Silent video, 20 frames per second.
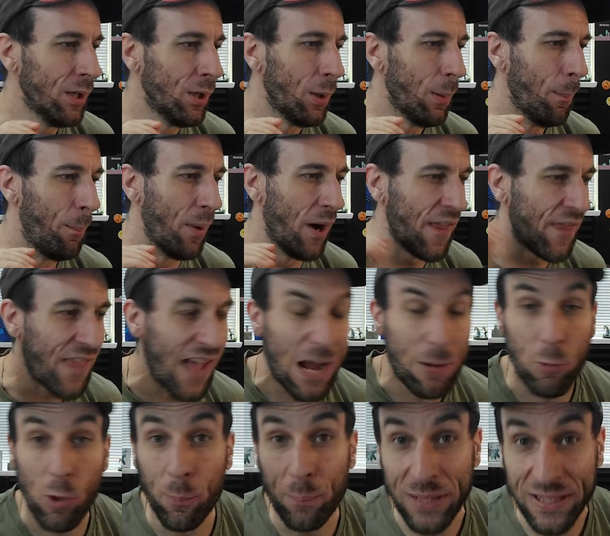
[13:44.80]
but that
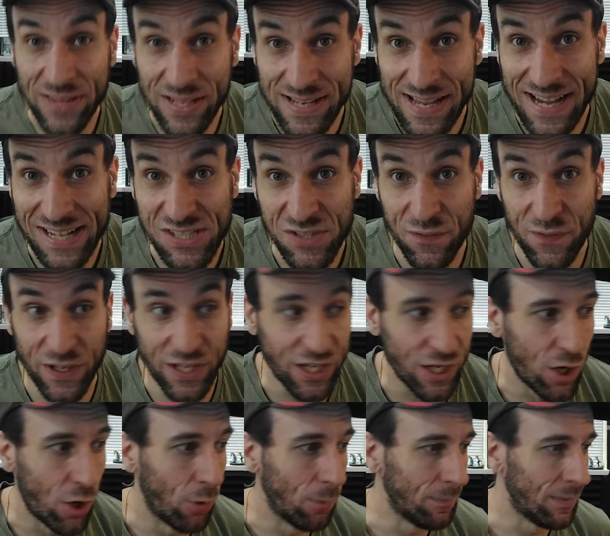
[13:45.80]
will be the next
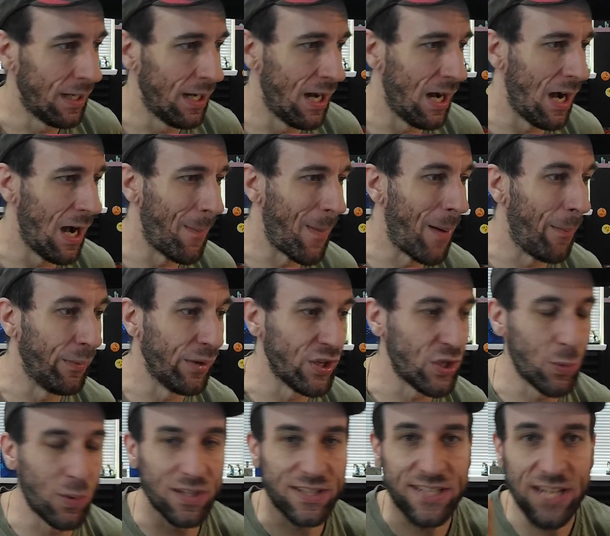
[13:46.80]
video. Um, I'm going to
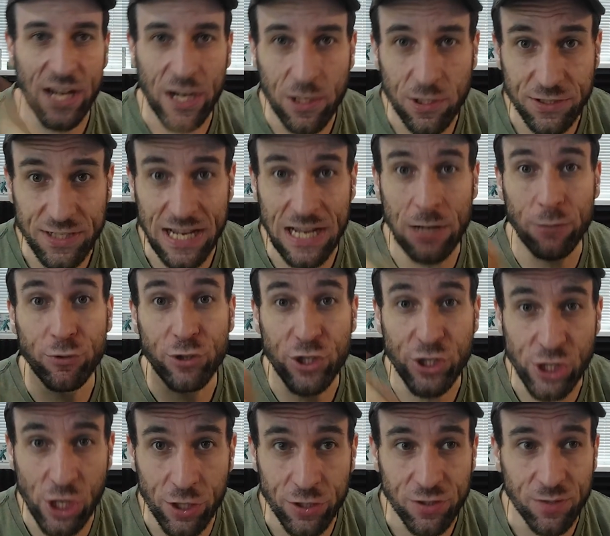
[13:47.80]
do a teardown
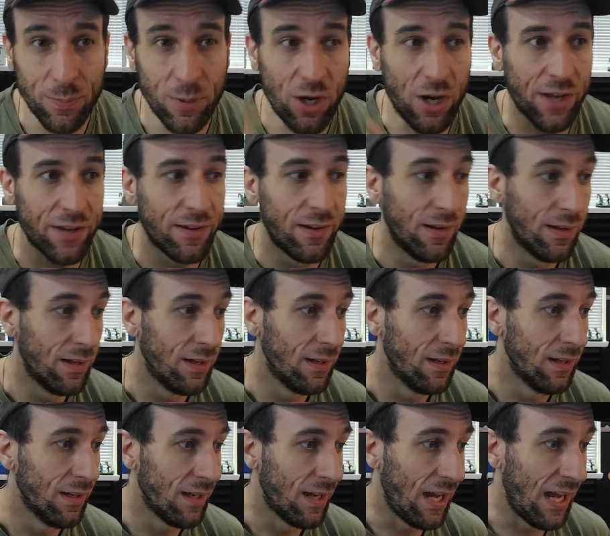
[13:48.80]
shunt mod
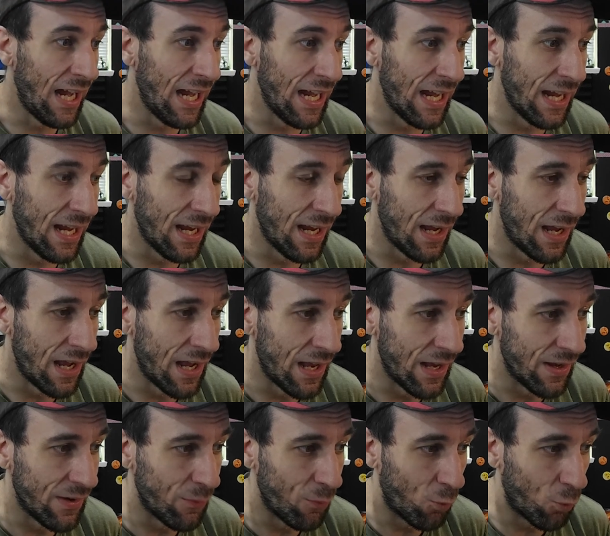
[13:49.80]

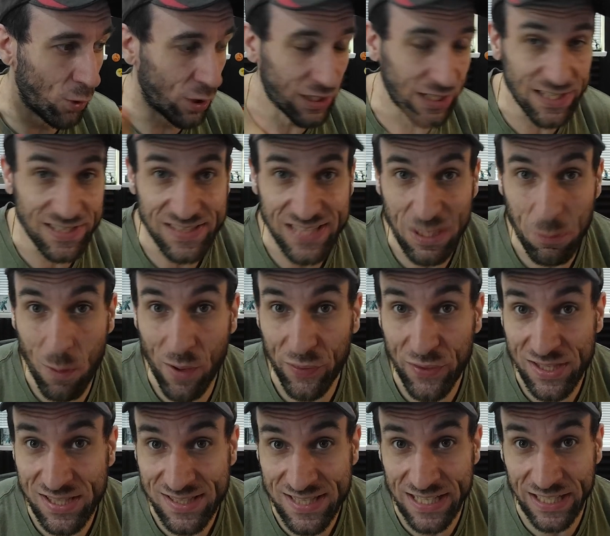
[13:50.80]
and we're gonna see what
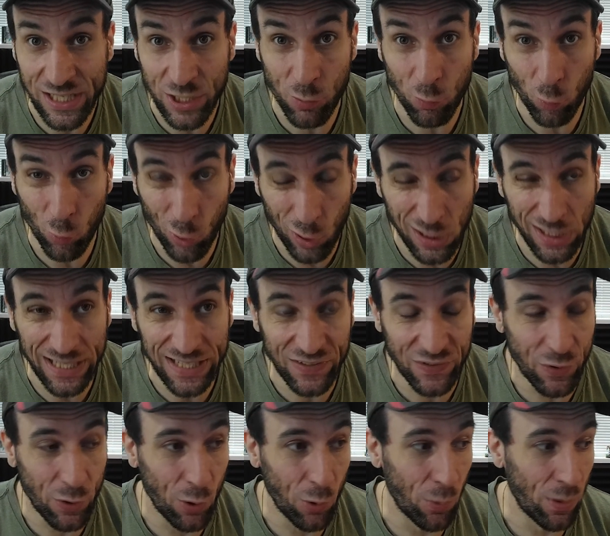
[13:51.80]
this thing can really
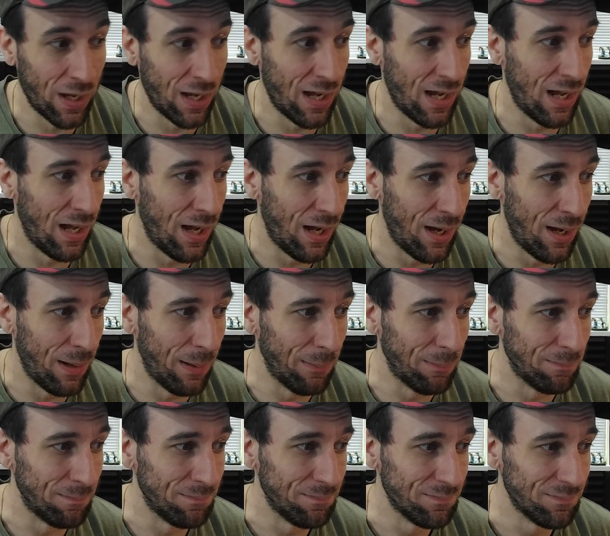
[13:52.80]
do
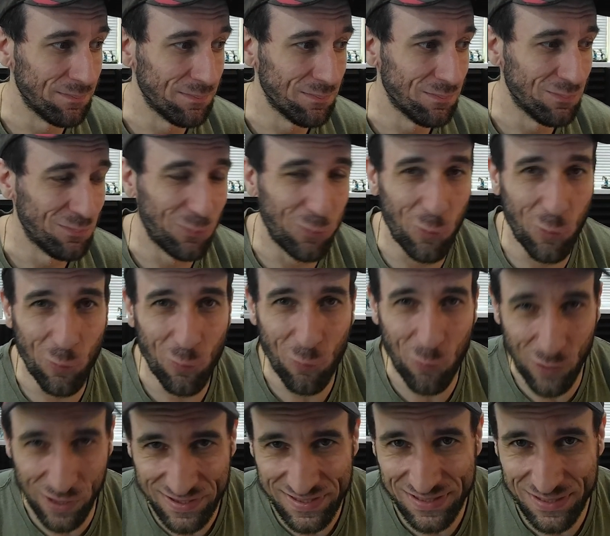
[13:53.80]
um, w-
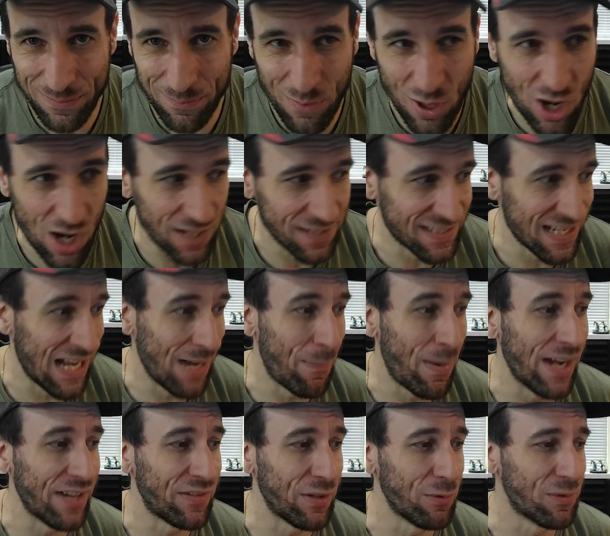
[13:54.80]
with some mods. And I
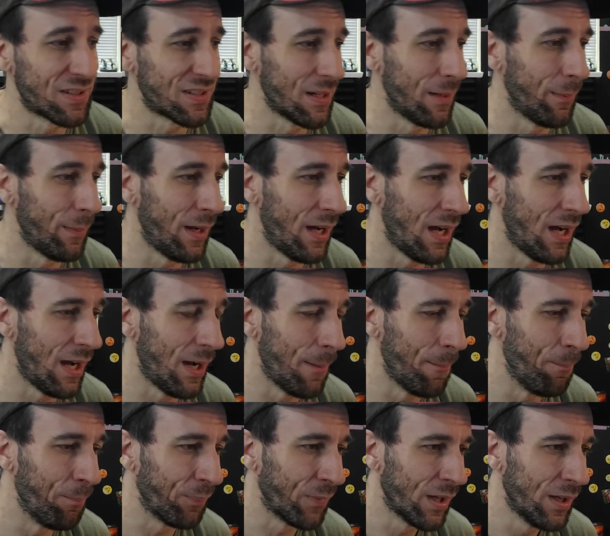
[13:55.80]
might do some.
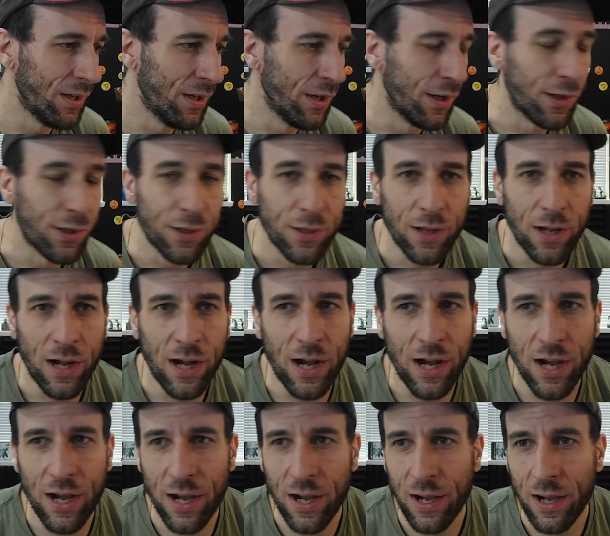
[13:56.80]
Um,
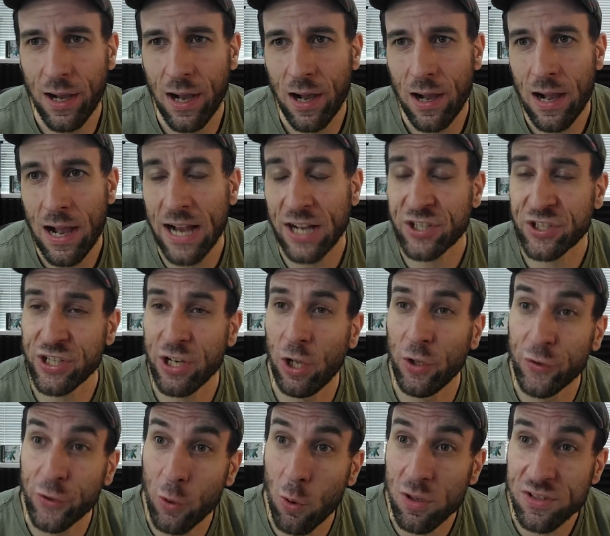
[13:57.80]
uh, actually, I'll
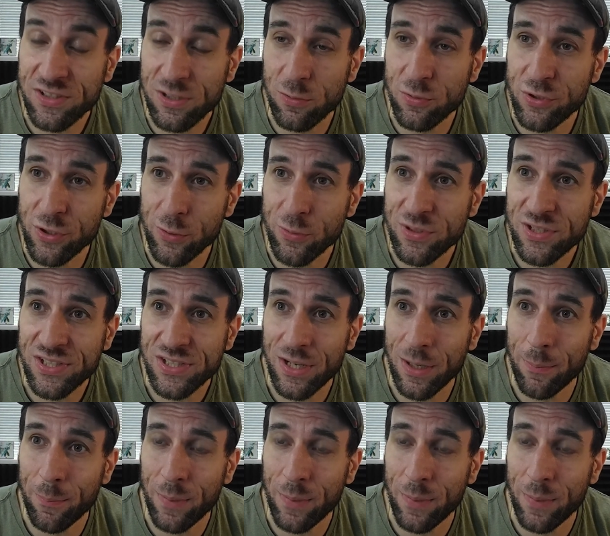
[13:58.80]
do also do some